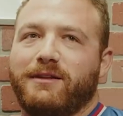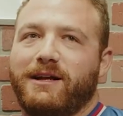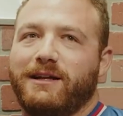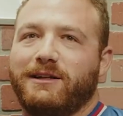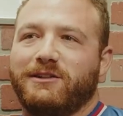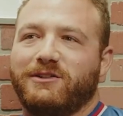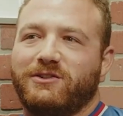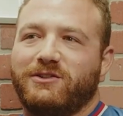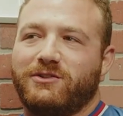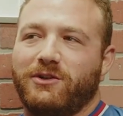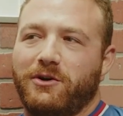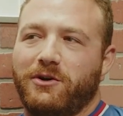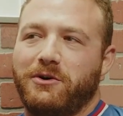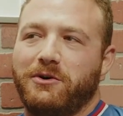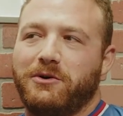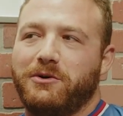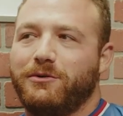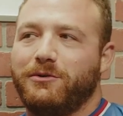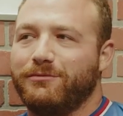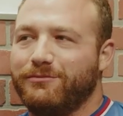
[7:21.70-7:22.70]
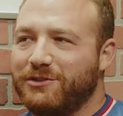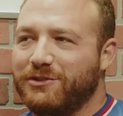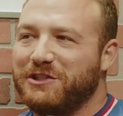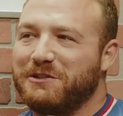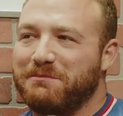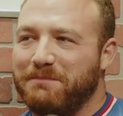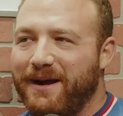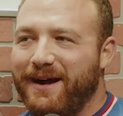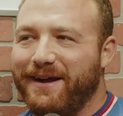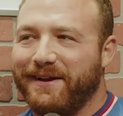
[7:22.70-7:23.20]
that is so
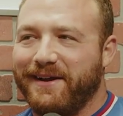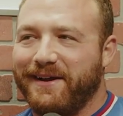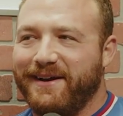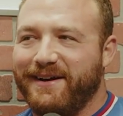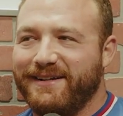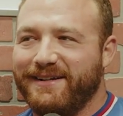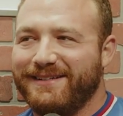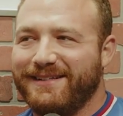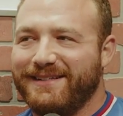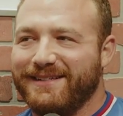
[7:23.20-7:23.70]
spot on.